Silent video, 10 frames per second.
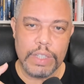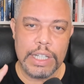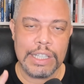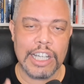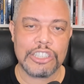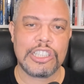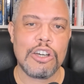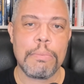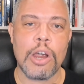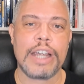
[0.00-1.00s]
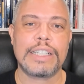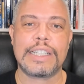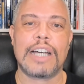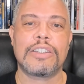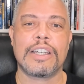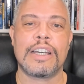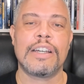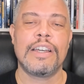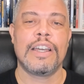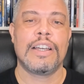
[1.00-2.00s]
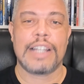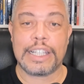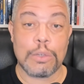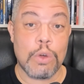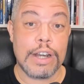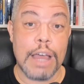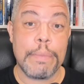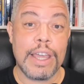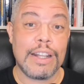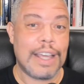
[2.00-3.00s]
there are still markets out there, like the one I'm in,